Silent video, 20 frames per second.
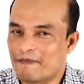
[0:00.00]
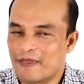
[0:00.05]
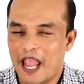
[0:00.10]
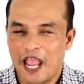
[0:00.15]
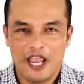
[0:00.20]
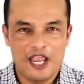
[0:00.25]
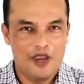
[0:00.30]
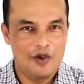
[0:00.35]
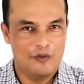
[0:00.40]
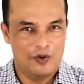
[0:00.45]

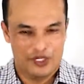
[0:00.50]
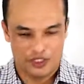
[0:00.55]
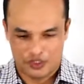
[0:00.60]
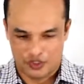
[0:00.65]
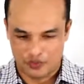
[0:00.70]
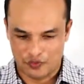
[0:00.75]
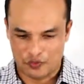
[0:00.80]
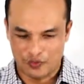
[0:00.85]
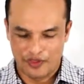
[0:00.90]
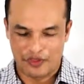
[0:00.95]
He was
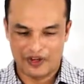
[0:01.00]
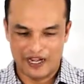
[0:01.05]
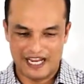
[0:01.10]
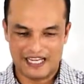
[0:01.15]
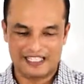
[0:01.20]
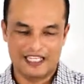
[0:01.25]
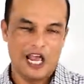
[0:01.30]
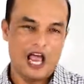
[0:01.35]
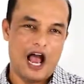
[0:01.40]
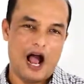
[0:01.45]
ruthless
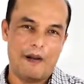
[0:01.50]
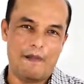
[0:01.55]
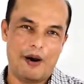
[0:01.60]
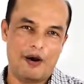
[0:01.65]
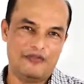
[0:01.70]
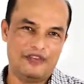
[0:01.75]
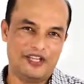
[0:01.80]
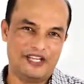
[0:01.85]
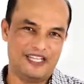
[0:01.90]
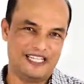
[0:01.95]
about
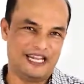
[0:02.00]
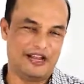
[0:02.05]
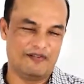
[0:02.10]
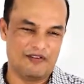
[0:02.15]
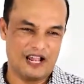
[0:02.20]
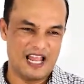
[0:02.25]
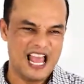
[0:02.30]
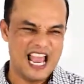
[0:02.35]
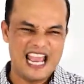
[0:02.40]
the devil.